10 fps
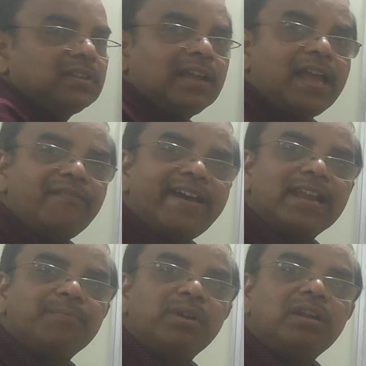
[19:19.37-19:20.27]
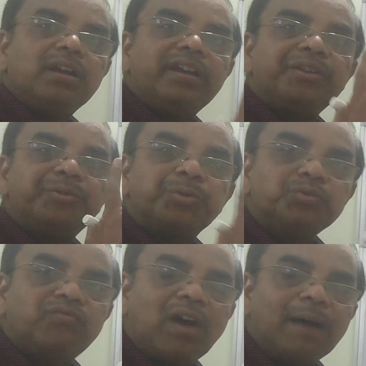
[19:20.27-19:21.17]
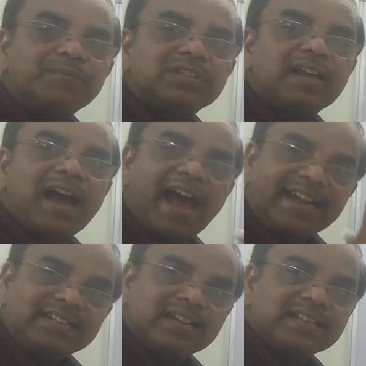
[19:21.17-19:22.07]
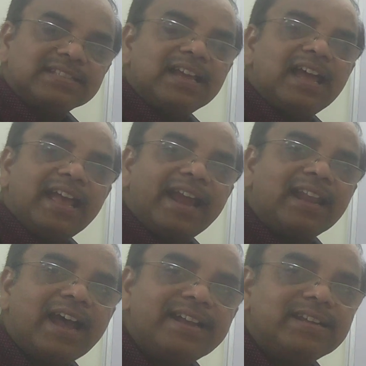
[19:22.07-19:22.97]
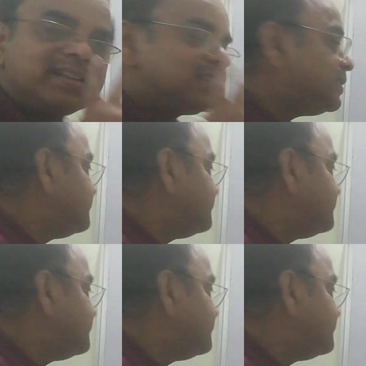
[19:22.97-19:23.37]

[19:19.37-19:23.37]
Available in two forms, hydrous and anhydrous.